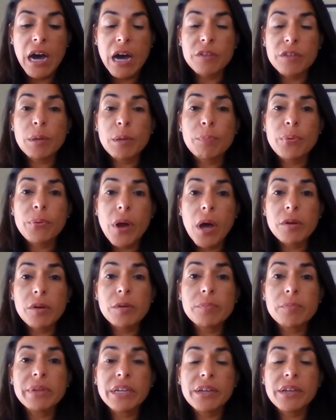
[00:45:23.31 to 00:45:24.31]
The
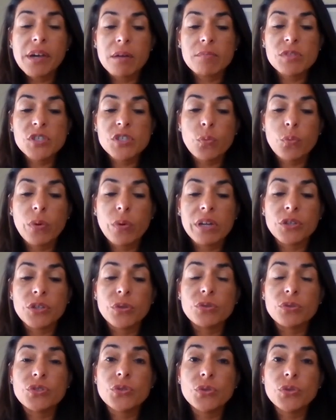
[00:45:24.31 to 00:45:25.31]
problem becomes when
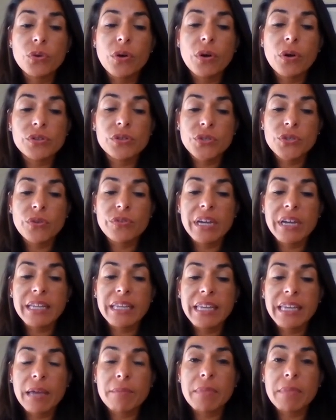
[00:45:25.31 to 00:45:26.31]
you do go to
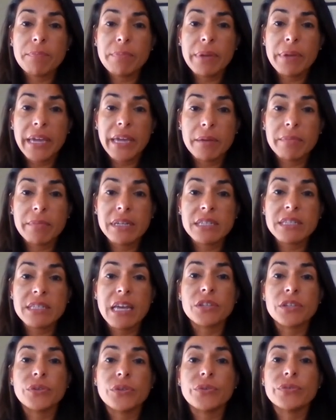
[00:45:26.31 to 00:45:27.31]
that Get My Payment
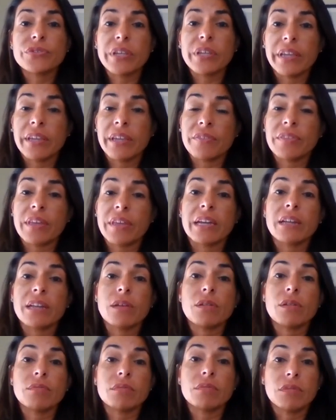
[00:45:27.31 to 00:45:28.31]
and you see that
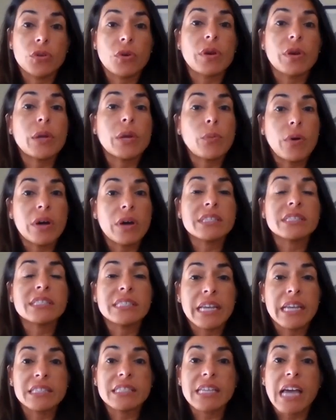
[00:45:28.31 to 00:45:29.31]
it was
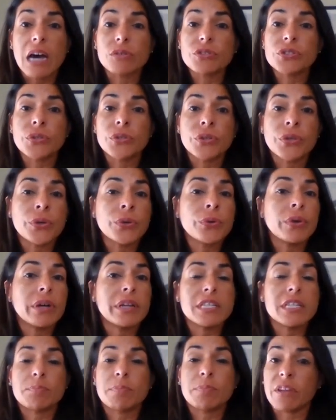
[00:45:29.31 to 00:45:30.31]
sent out to you and
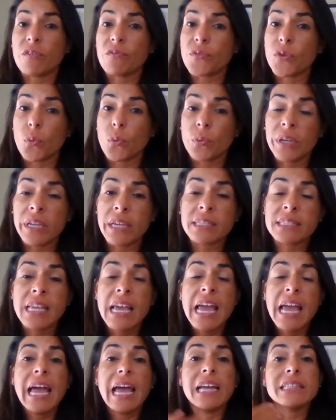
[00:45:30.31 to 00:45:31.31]
it's been a few weeks,
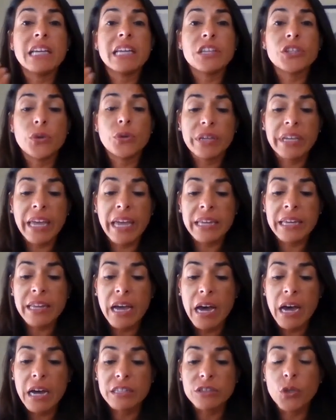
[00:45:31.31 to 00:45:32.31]
and then you get
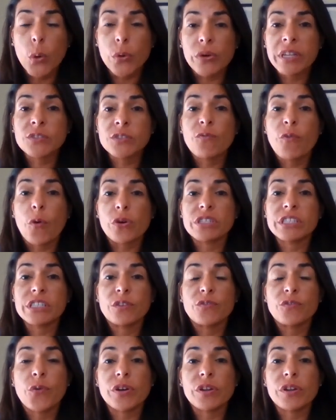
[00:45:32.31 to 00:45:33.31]
Notice
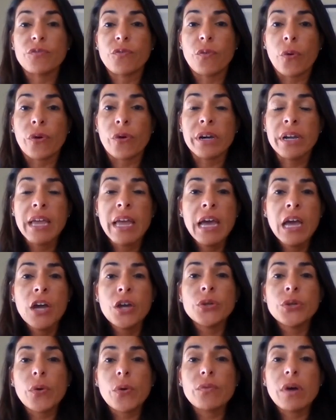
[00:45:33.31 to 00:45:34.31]
1444.
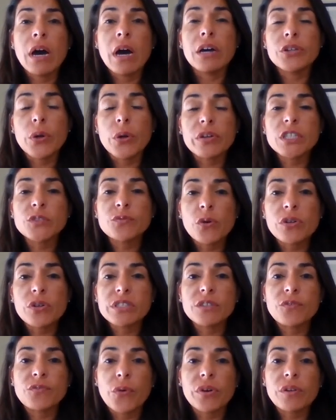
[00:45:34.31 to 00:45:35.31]
Notice
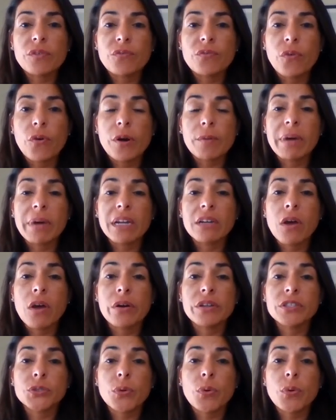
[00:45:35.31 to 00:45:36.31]
1444 by law
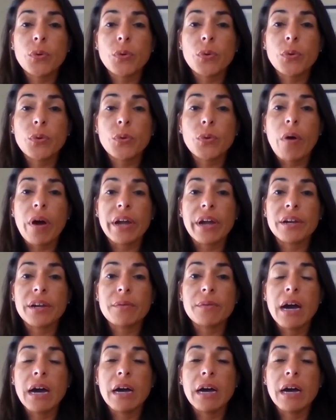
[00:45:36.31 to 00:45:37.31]
is
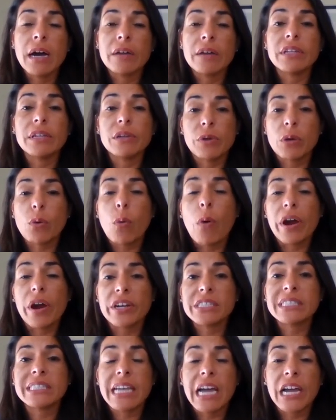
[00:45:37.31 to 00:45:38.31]
required. It
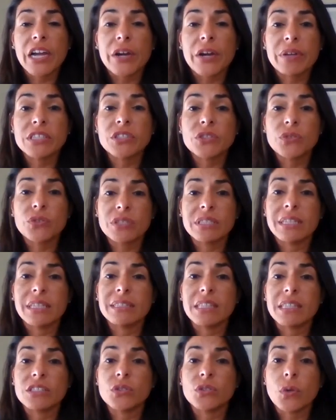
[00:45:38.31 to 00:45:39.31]
requires the IRS to
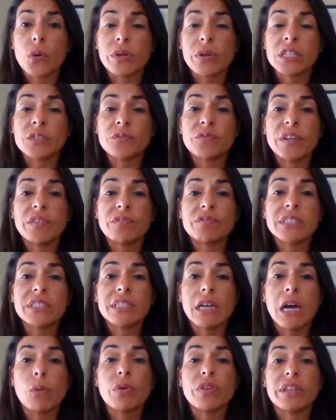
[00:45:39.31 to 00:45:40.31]
send this notice
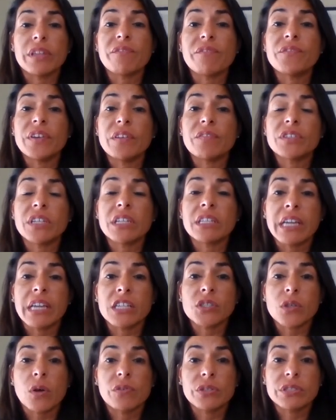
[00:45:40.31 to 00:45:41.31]
within 15 days
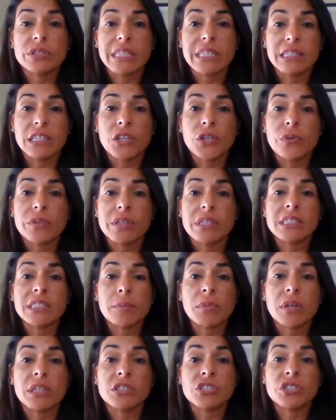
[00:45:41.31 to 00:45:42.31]
of sending you the
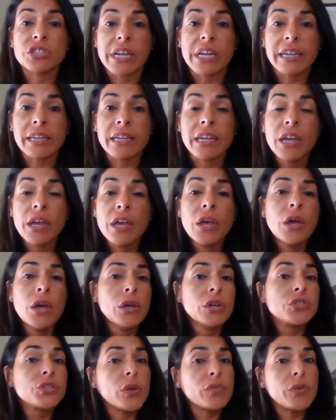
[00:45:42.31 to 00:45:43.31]
stimulus check.
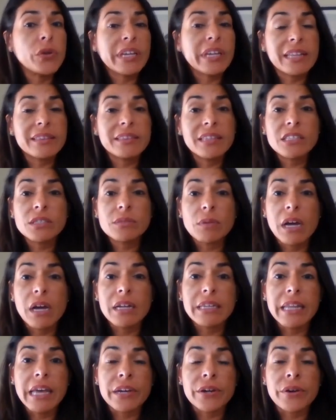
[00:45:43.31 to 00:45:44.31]
So if you get this
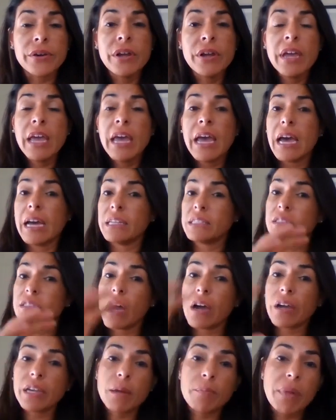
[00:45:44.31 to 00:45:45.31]
letter as
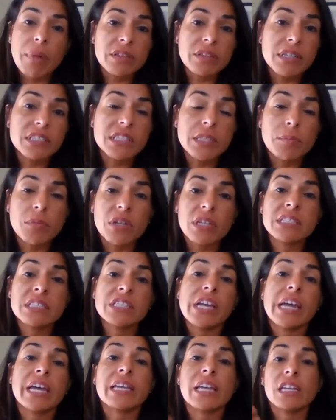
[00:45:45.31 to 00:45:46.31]
talking about the stimulus
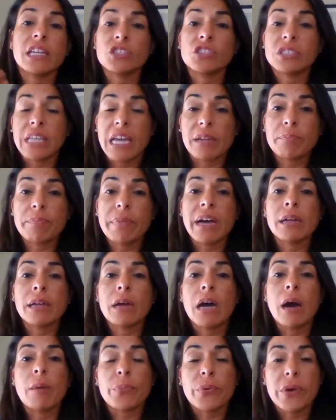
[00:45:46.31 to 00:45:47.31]
check is signed by
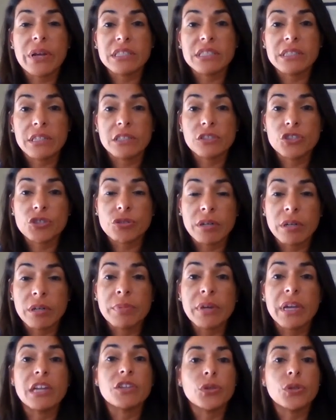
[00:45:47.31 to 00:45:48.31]
President Trump,
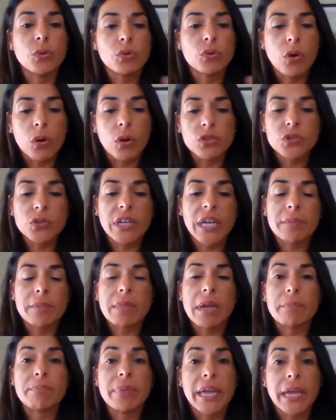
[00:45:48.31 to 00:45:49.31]
and you go to Get
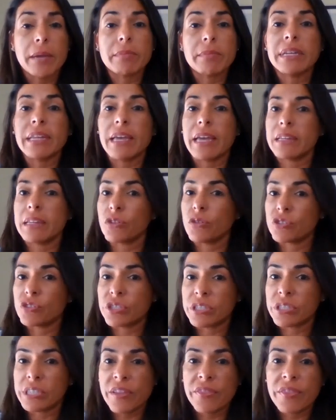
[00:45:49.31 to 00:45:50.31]
My Payment and you
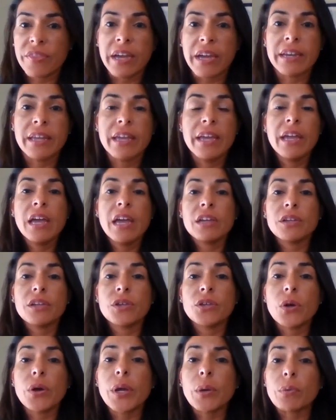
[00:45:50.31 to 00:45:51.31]
see that
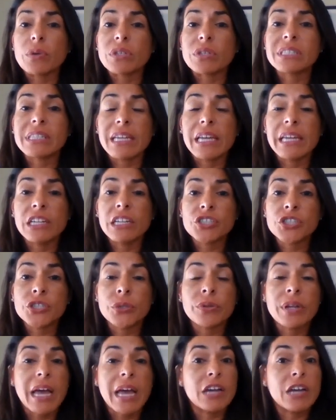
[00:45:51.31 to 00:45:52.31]
it was
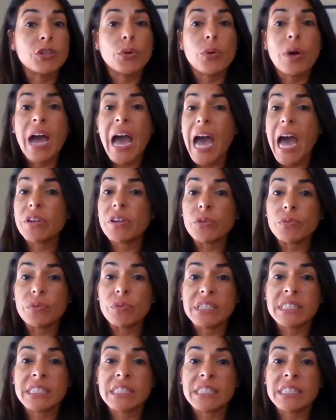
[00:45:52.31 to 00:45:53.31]
issued and you haven't
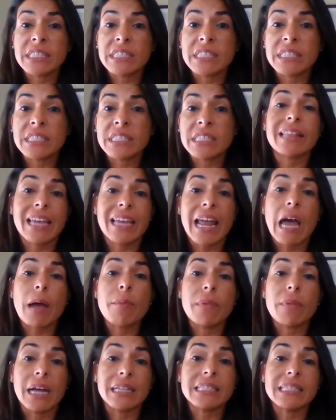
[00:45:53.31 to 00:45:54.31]
received it,
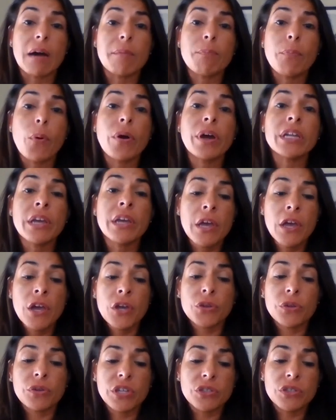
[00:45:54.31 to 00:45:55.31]
at that point
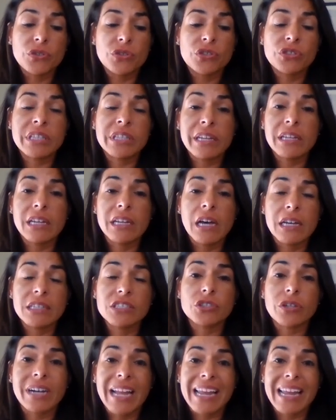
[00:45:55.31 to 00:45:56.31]
you need to
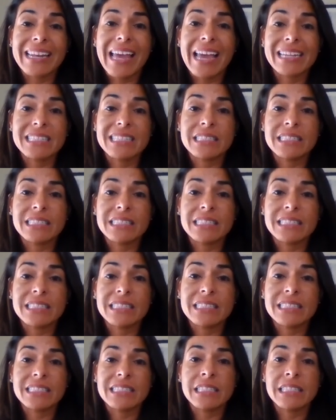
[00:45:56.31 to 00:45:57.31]
start an
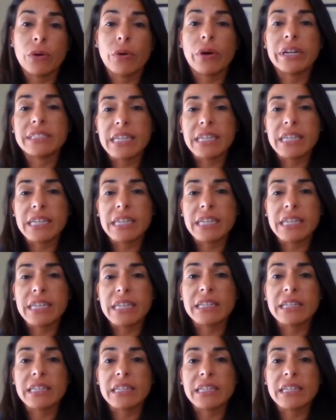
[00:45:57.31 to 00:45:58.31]
ID or
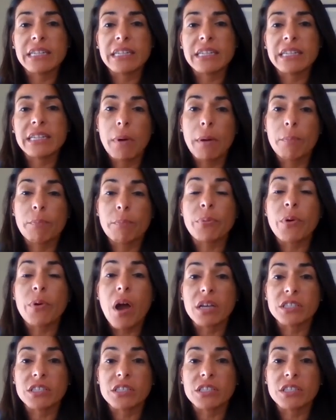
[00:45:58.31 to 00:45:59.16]
identity theft